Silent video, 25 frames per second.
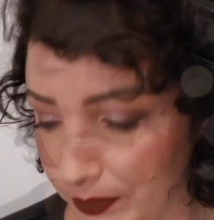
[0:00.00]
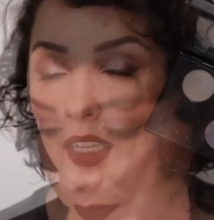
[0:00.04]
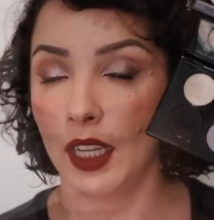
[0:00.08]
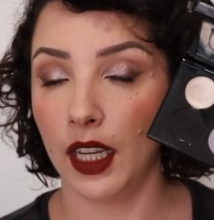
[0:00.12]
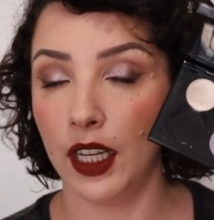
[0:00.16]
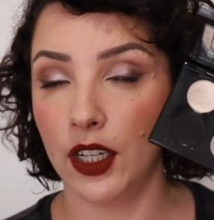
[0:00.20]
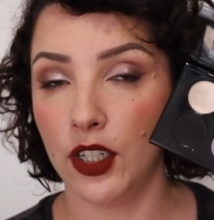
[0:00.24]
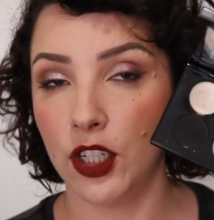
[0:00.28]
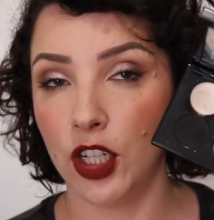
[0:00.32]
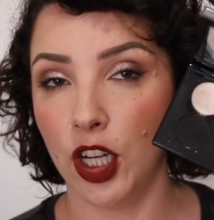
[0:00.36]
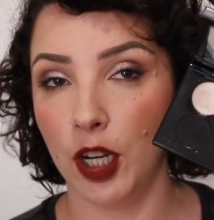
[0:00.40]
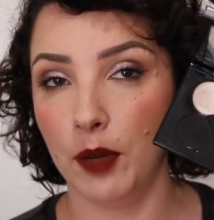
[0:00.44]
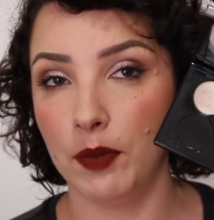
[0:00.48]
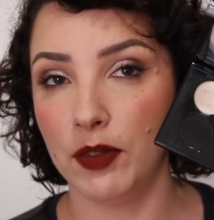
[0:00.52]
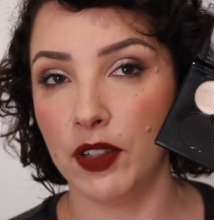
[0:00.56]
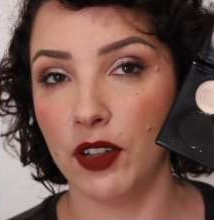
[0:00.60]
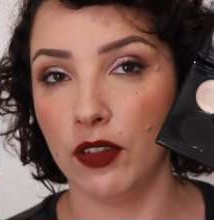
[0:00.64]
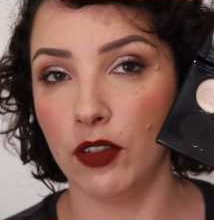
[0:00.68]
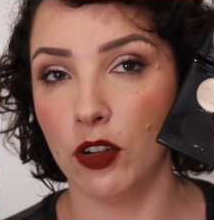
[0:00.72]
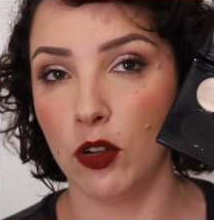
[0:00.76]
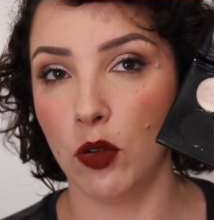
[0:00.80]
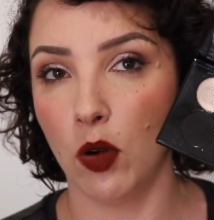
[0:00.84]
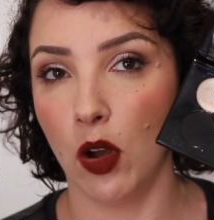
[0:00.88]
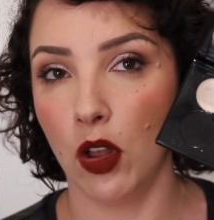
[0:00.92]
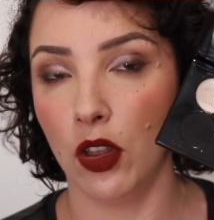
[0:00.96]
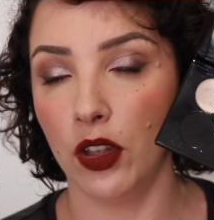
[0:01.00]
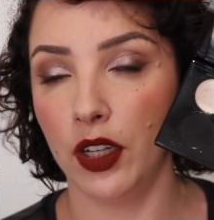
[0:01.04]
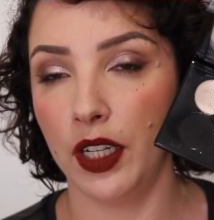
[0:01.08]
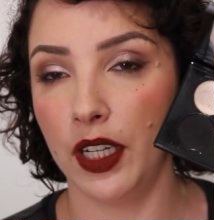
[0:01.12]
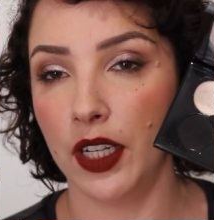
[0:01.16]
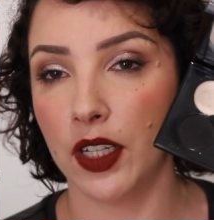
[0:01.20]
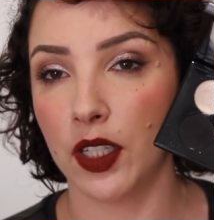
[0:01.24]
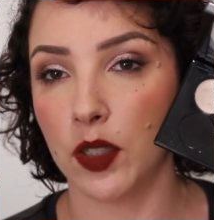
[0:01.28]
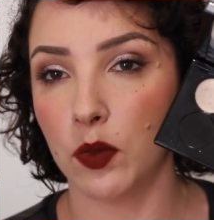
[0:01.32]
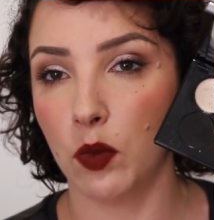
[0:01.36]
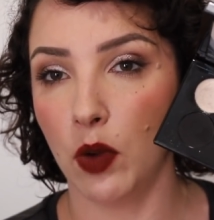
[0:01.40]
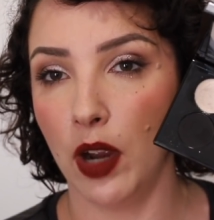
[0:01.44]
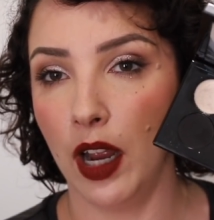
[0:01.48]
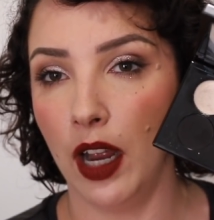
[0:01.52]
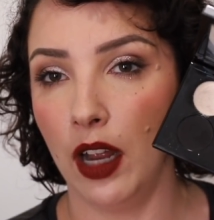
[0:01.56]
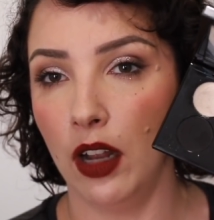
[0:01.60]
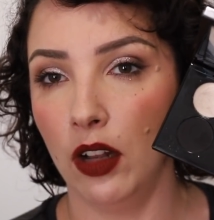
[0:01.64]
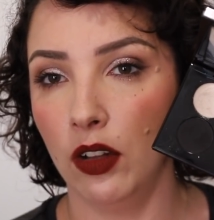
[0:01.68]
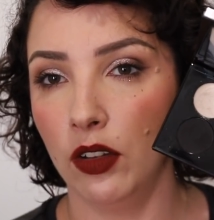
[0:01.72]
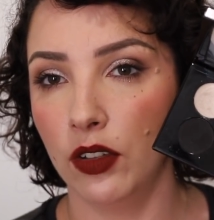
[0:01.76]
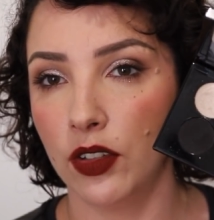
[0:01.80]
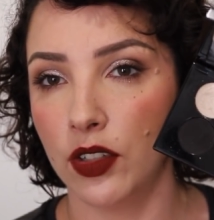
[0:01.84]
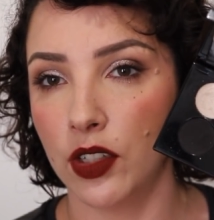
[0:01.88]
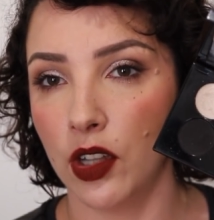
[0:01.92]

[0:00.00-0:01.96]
In terms of quality as well,